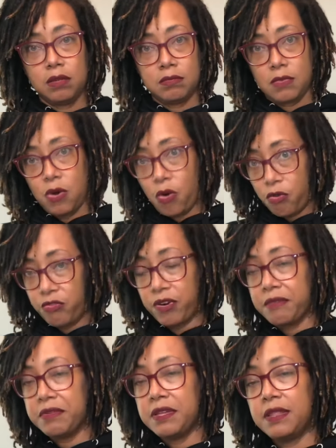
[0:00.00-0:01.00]
over
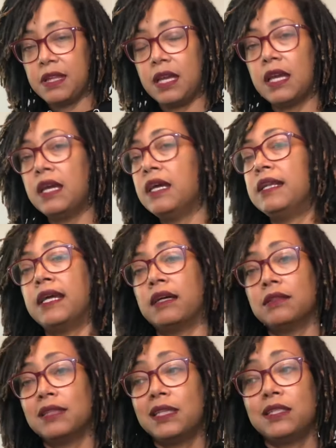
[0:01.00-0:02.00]
everything. Now,
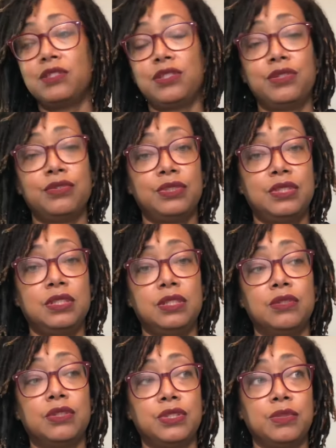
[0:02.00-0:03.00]
unless you're
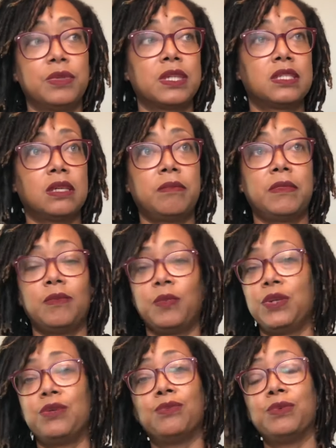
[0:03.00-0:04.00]
doing something where
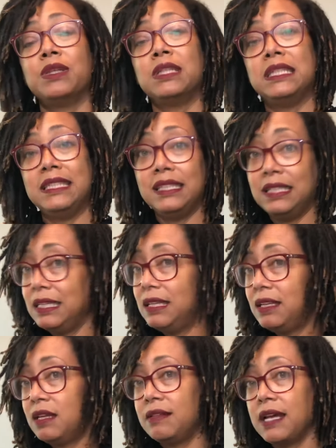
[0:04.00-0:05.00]
you really need
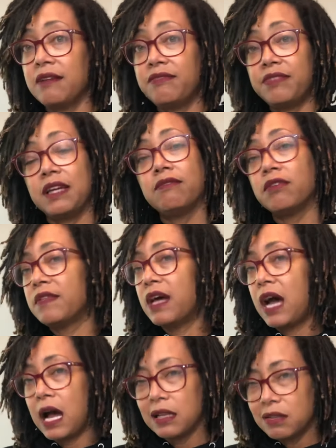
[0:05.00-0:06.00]
that flavor of the
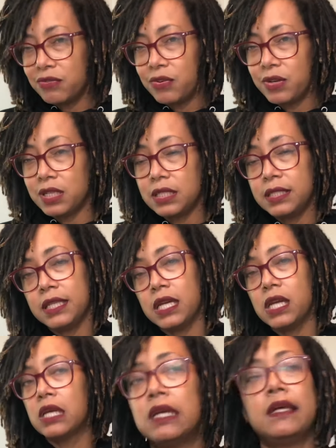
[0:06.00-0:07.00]
olive oil in there,
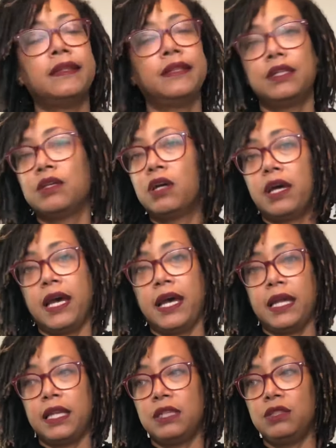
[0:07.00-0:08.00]
then go ahead
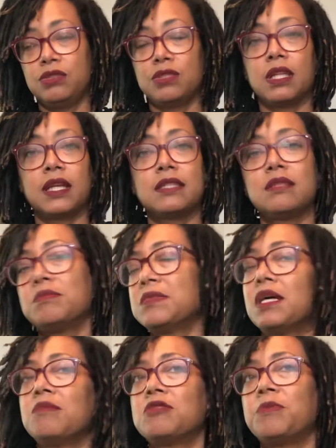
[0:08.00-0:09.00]
and use it. Like
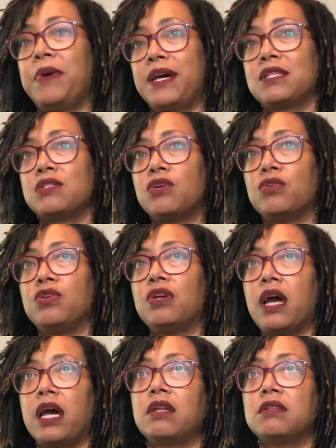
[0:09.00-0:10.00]
sometimes pesto, you
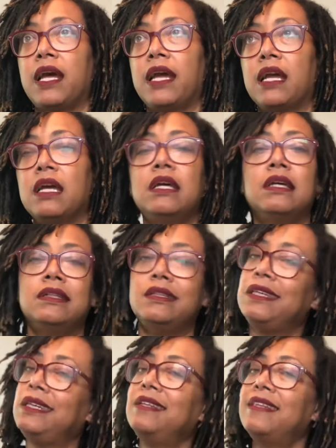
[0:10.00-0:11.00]
kind of like
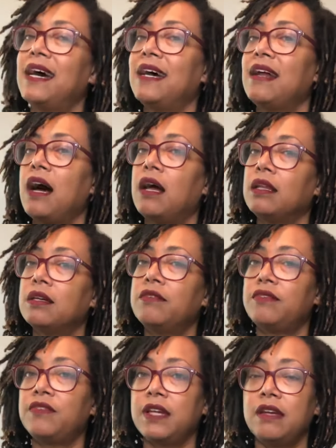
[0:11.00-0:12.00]
need that olive
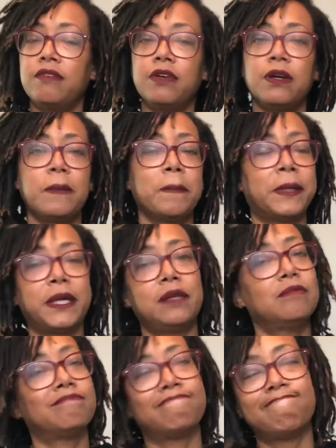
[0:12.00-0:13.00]
flavor, but
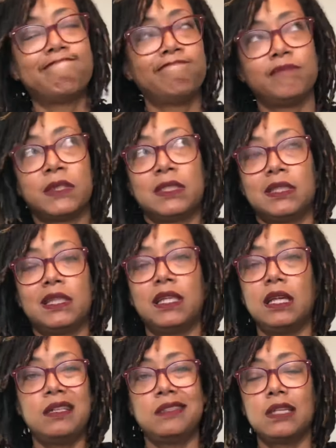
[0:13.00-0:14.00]
a
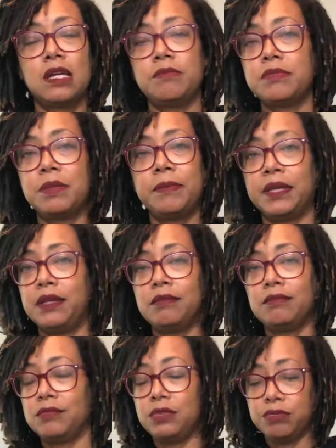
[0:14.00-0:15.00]
lot of times, I mean,
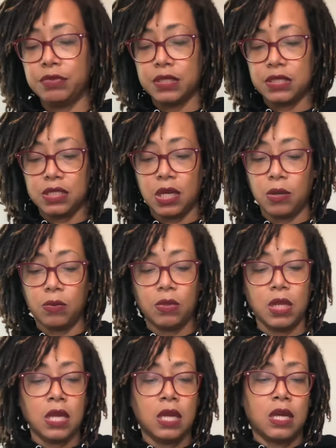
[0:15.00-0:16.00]
you really don't.
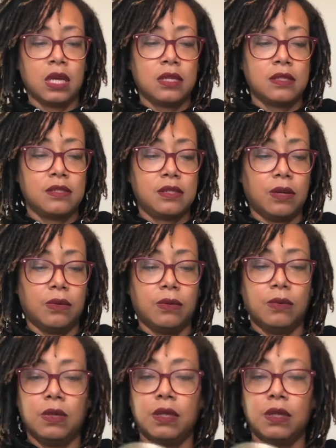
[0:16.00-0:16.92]
So